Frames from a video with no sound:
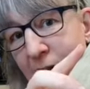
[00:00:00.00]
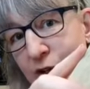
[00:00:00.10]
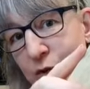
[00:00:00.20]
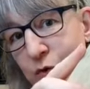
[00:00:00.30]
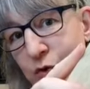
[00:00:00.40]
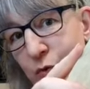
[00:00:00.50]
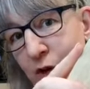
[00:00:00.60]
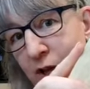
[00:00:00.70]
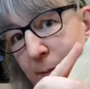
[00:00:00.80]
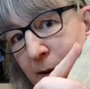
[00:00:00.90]
and you
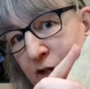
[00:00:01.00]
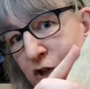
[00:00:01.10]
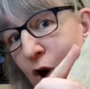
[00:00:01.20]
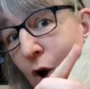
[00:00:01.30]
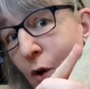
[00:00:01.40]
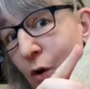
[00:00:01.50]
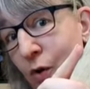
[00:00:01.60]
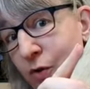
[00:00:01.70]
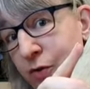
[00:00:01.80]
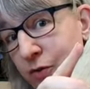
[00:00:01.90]
drill a bunch of
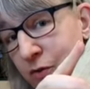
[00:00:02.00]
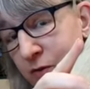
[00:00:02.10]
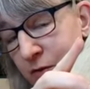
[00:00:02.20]
holes